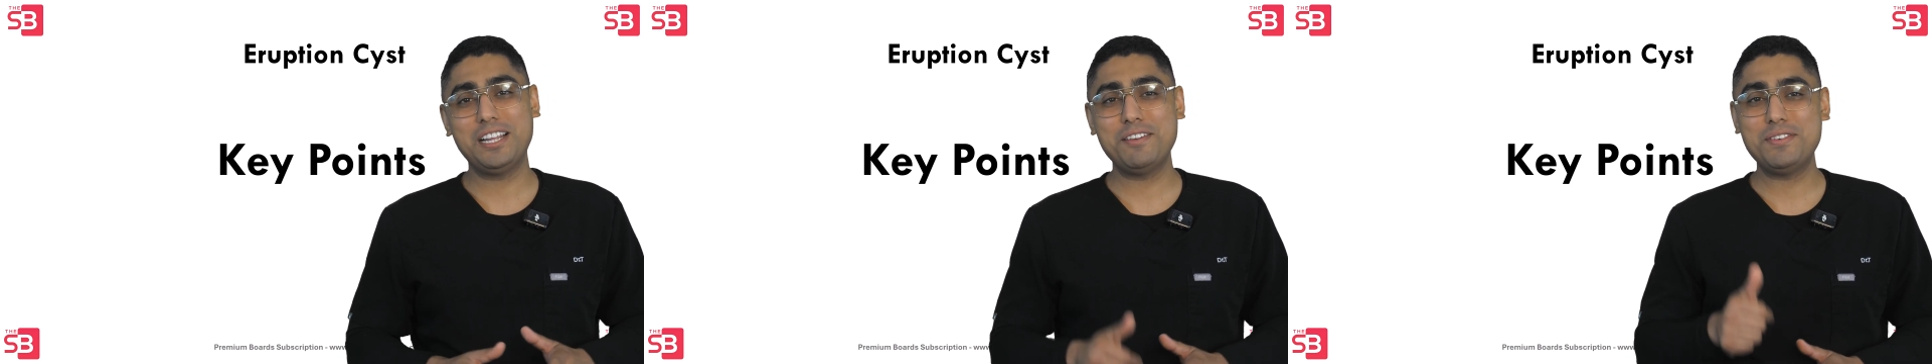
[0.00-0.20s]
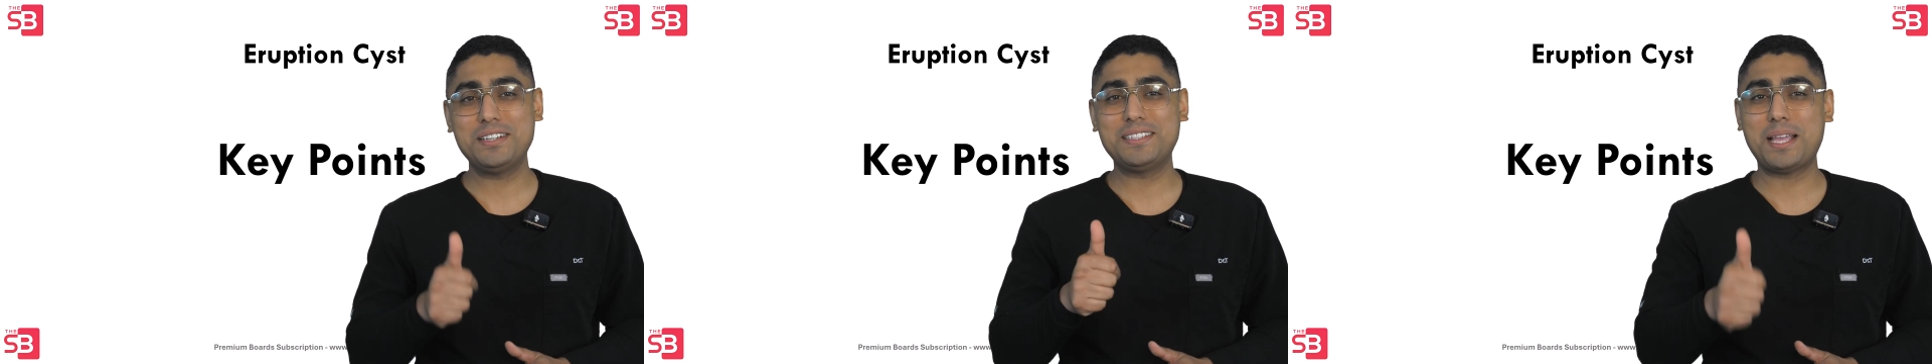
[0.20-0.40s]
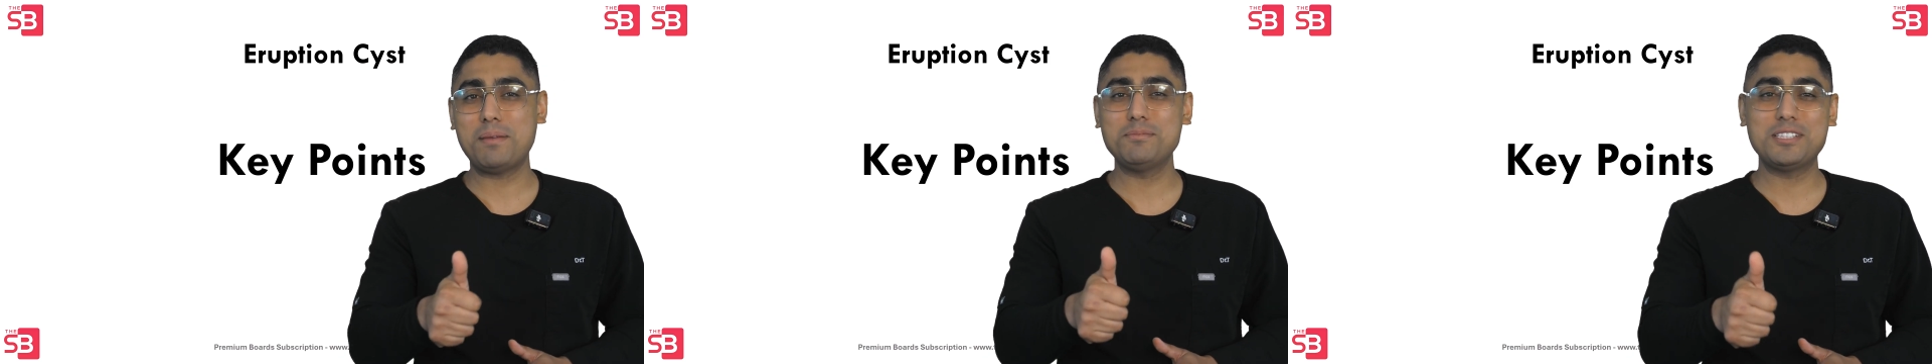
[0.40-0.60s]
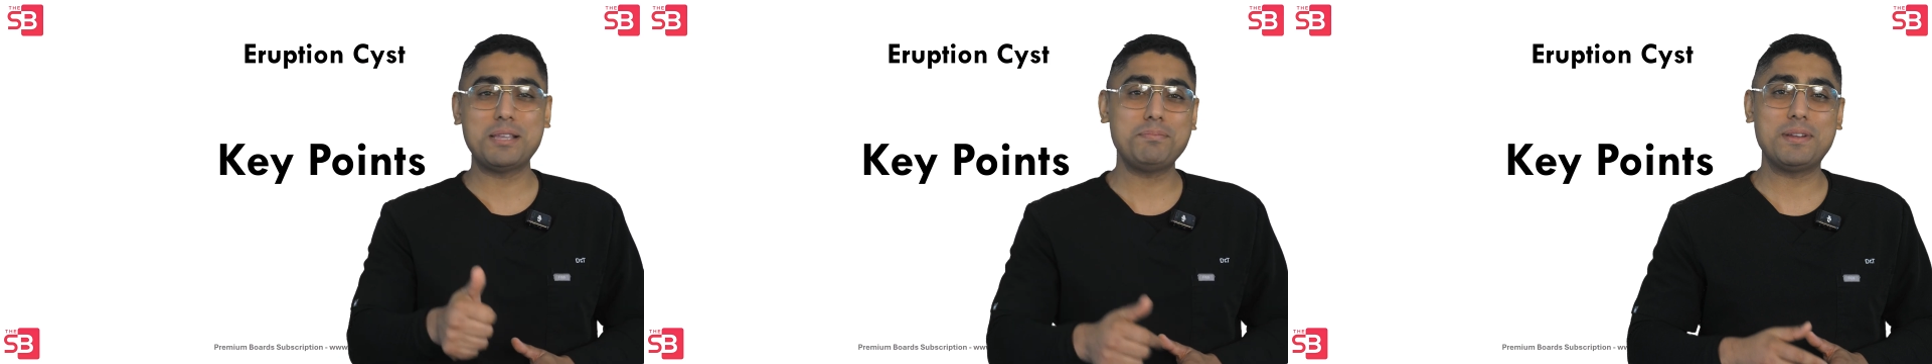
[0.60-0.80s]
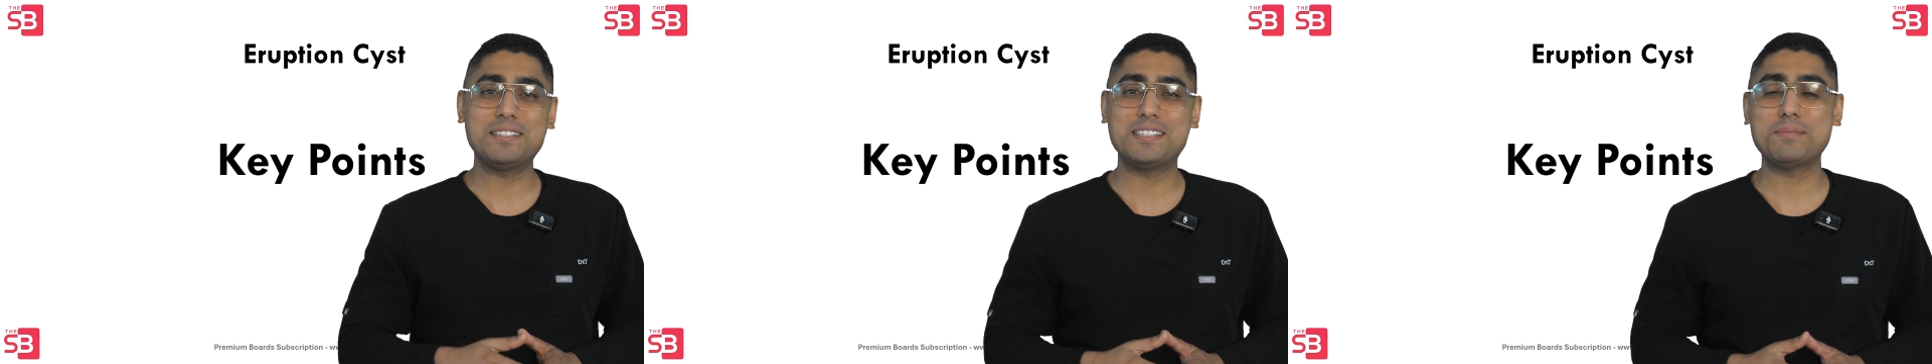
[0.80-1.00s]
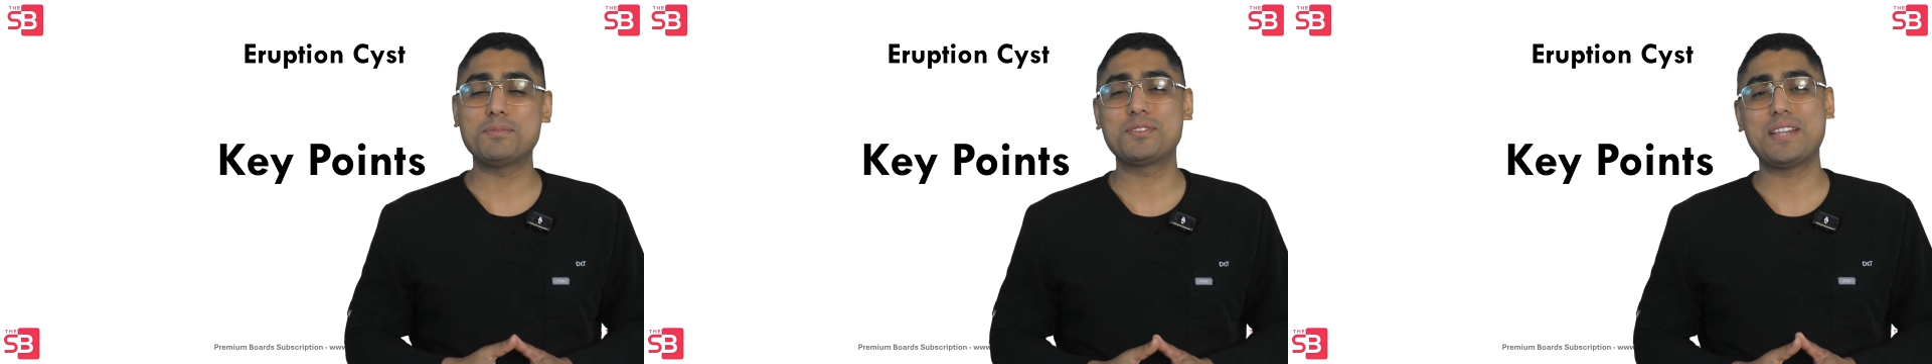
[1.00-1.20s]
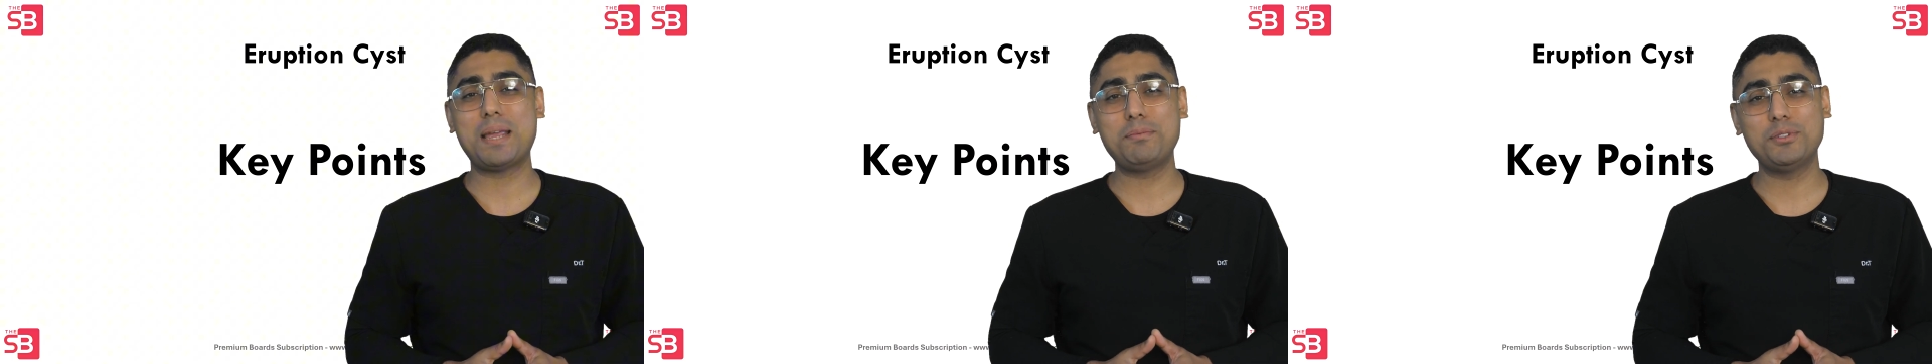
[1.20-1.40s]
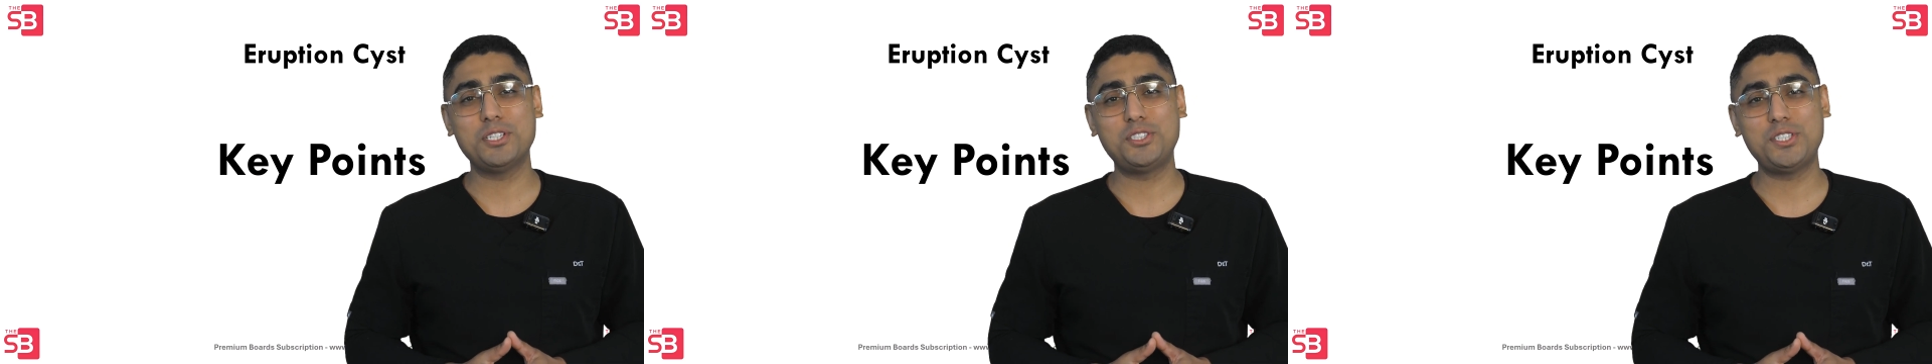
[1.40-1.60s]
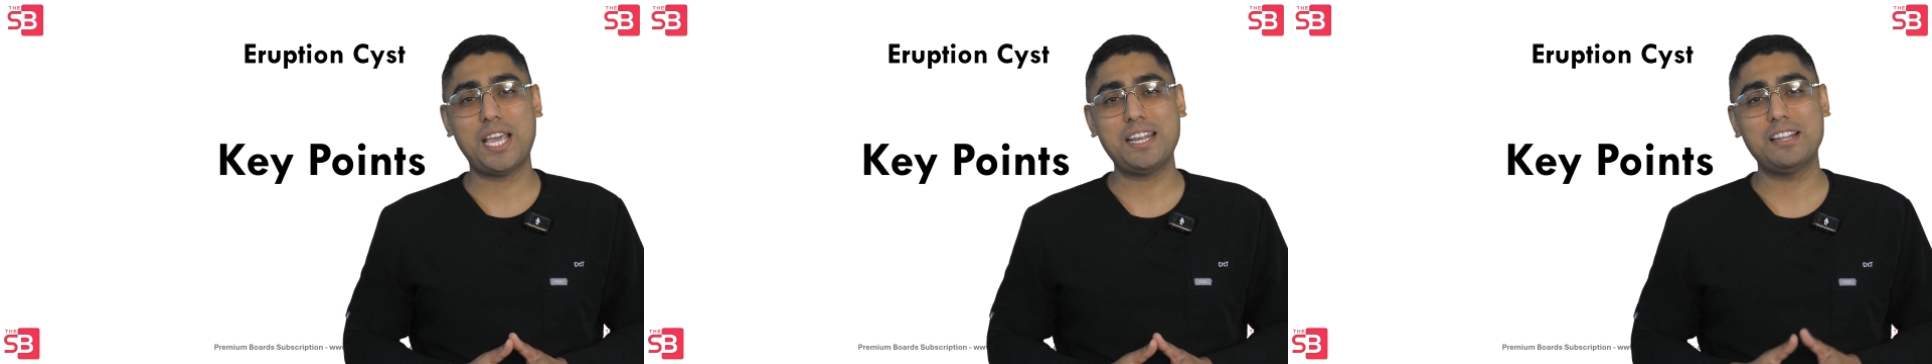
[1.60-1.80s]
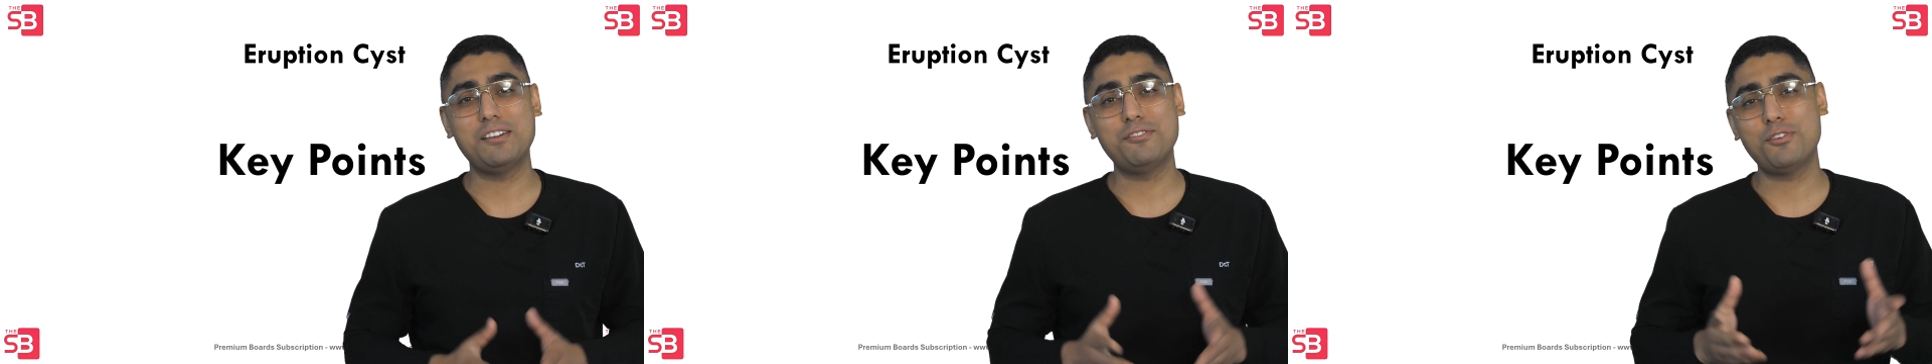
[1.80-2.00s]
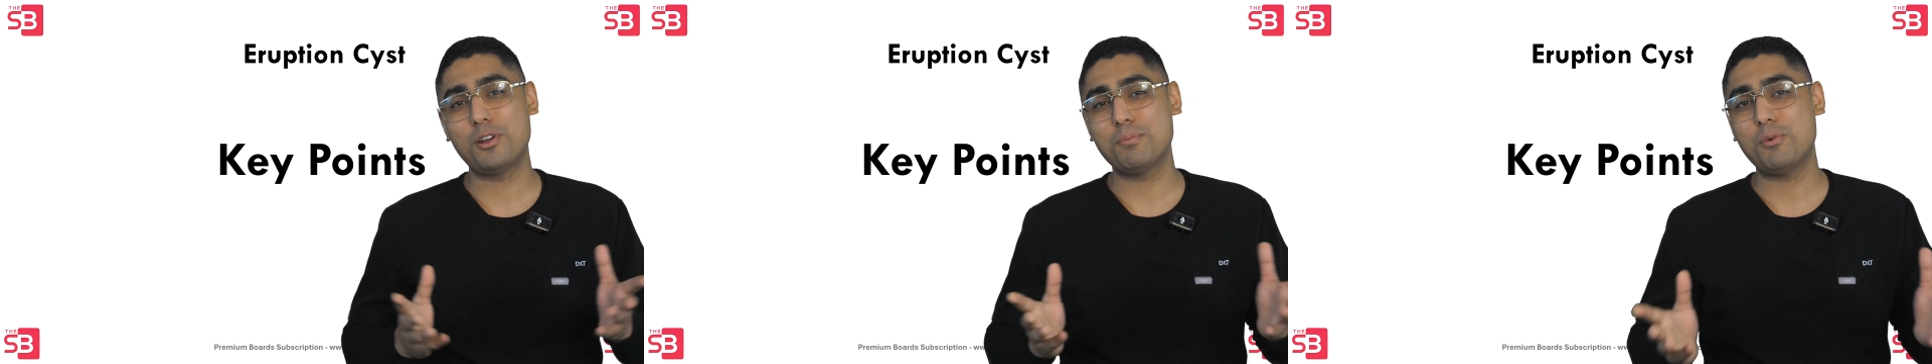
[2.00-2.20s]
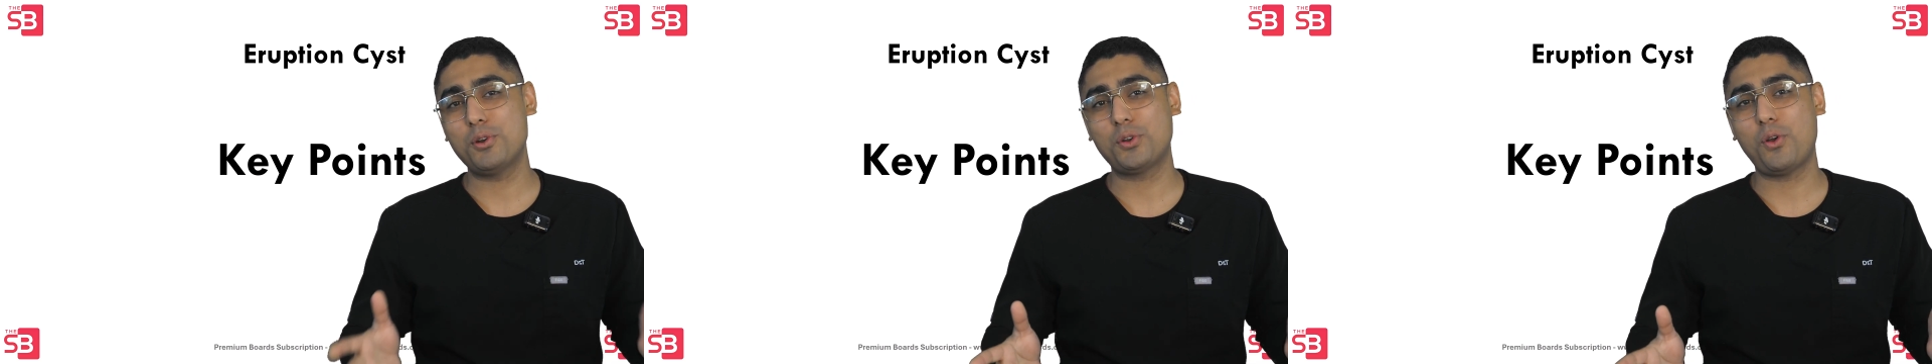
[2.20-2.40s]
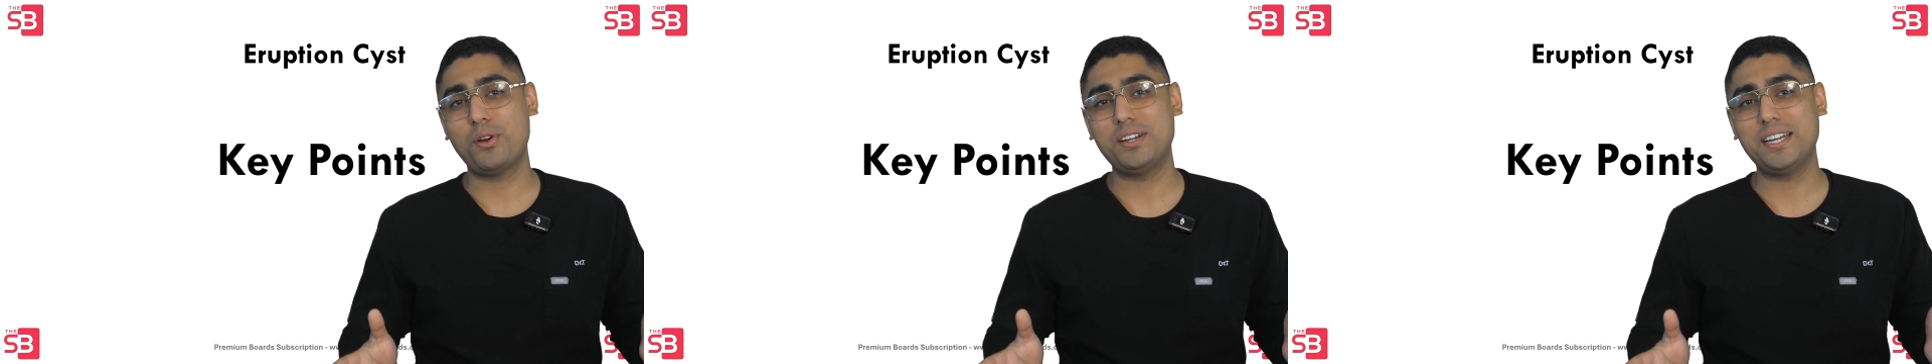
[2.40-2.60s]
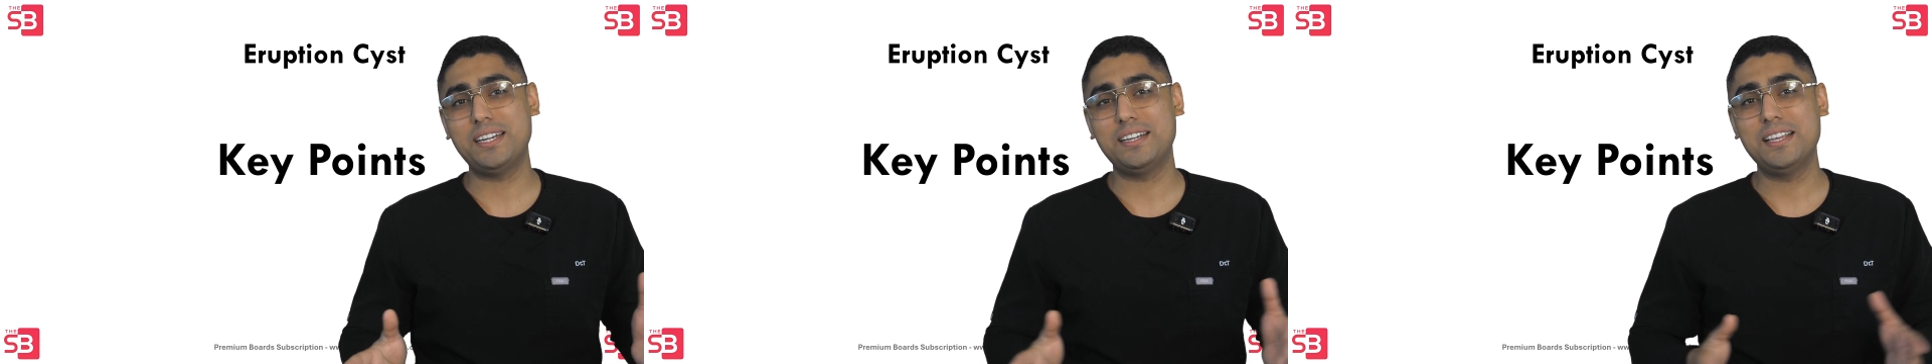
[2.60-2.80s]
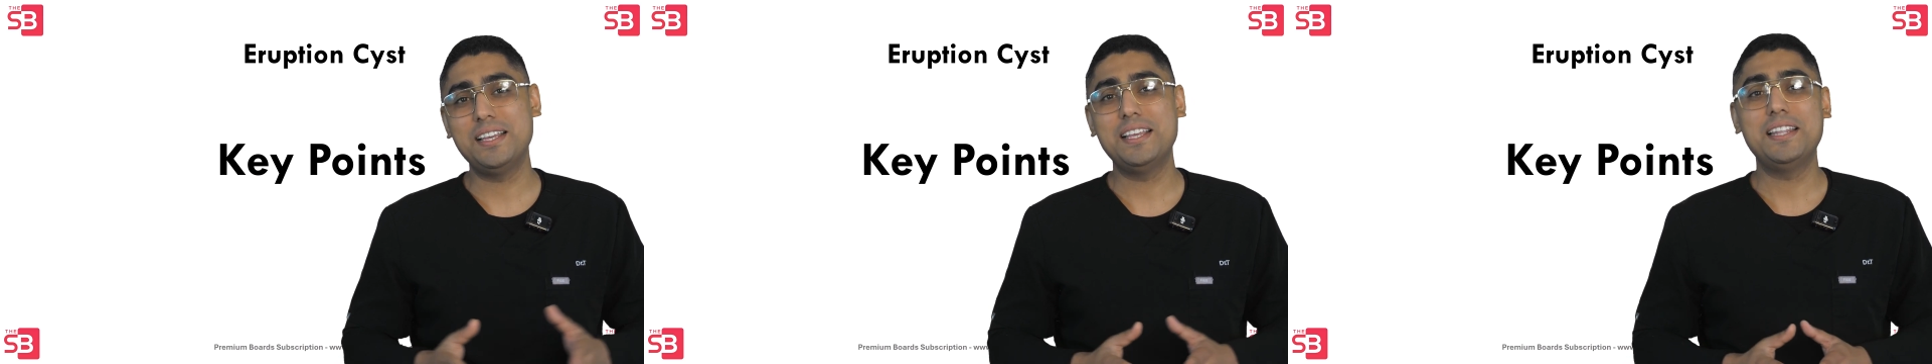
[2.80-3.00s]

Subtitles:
give it thumbs up and subscribe to the channel for more content.